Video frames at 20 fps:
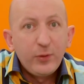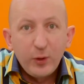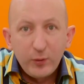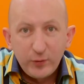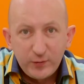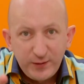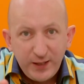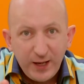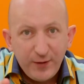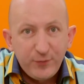
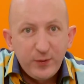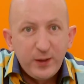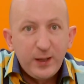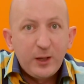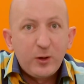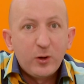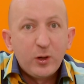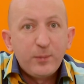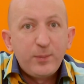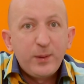There's
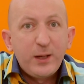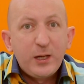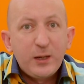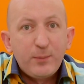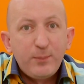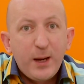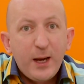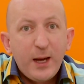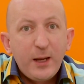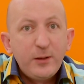definitely going to be a
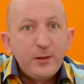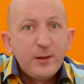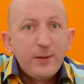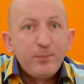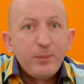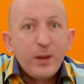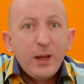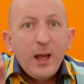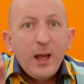demand.